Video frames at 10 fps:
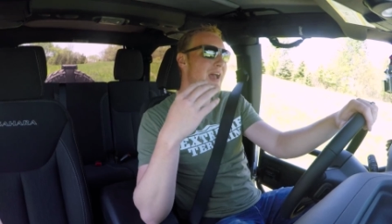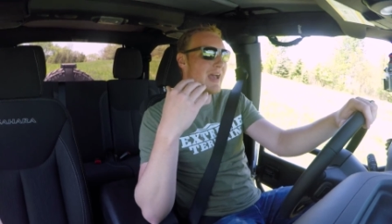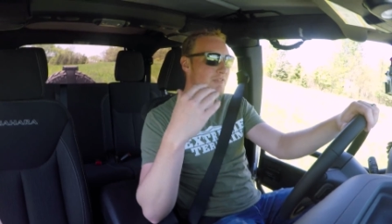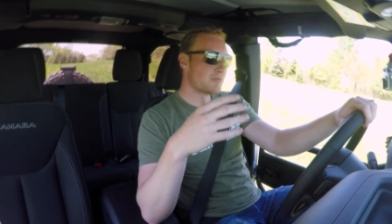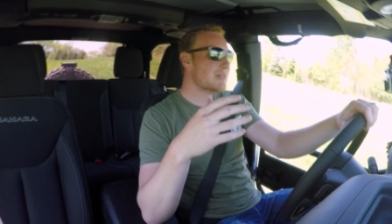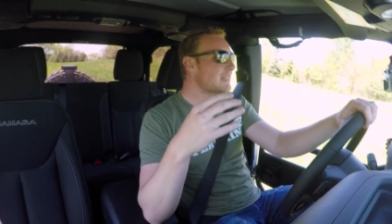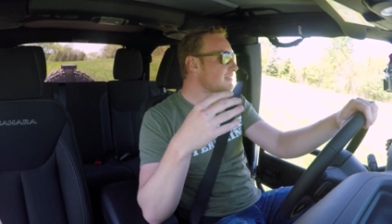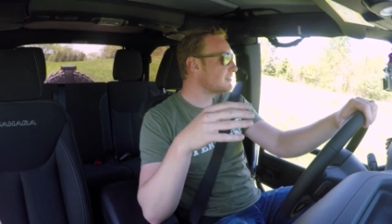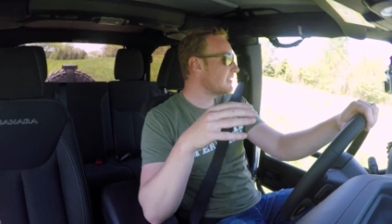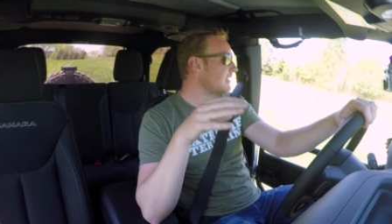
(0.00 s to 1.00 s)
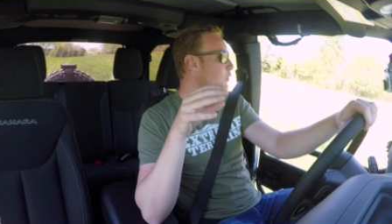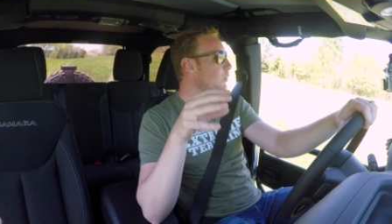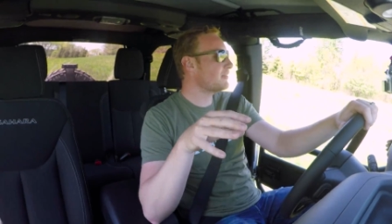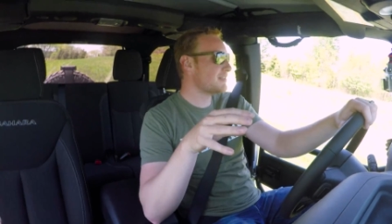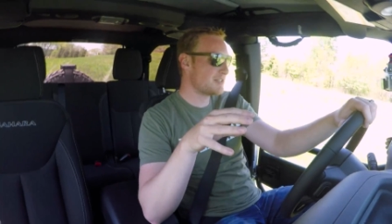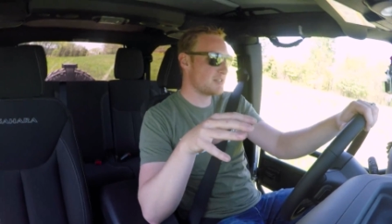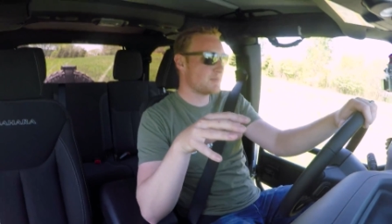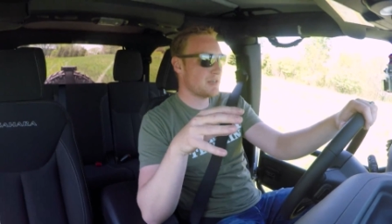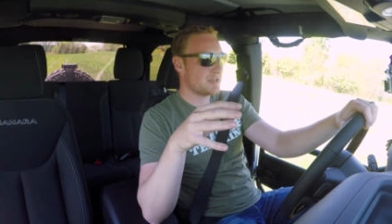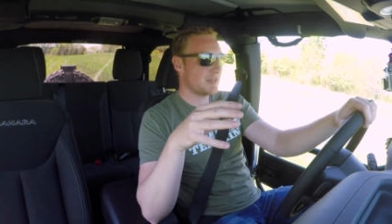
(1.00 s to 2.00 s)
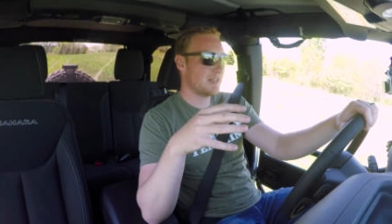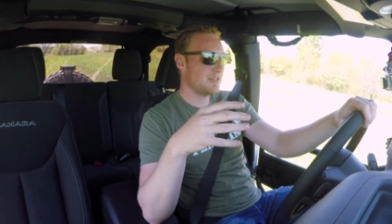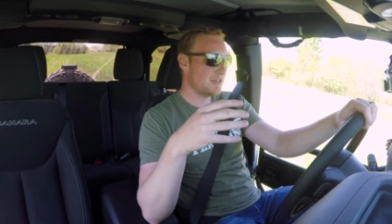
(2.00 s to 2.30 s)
and really see what this suspension can